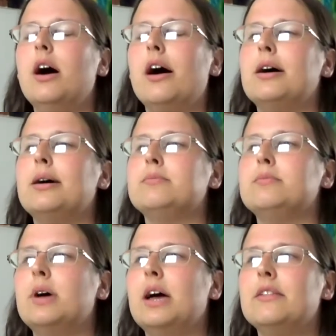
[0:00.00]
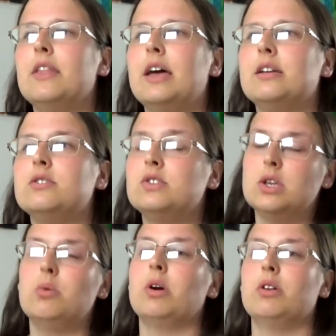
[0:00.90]
um, and then
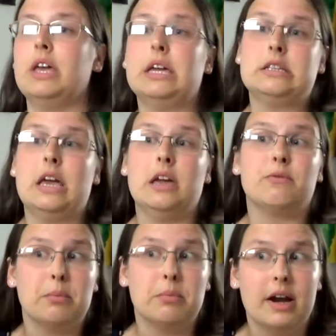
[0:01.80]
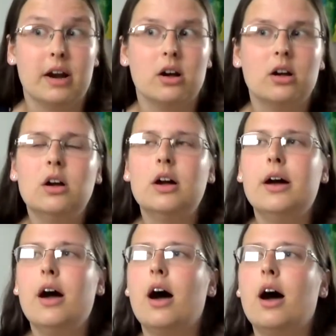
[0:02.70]
see where they can take it from there
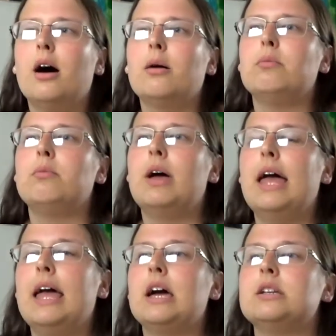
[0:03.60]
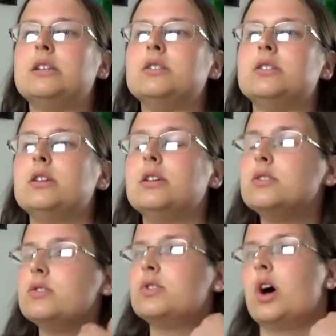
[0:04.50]
um, and
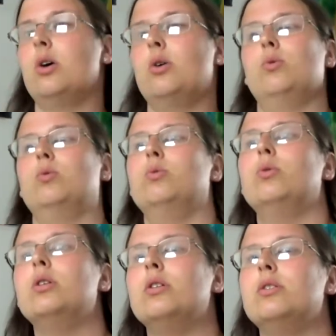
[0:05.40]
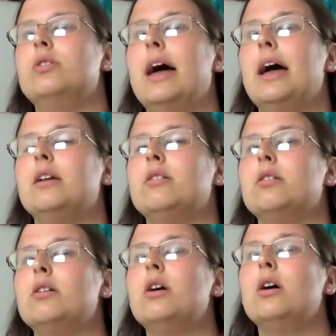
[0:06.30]
so
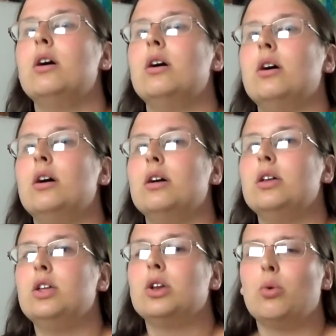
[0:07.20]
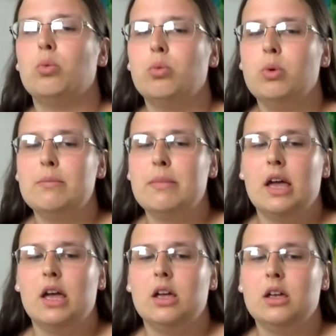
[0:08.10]
then you know, we
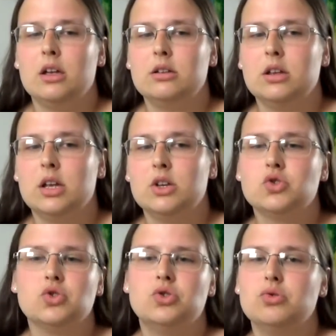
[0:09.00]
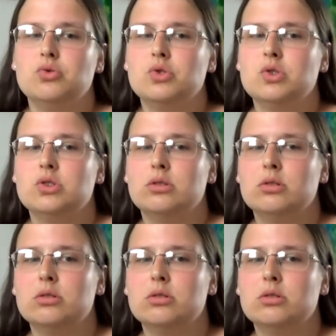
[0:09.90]
may introduce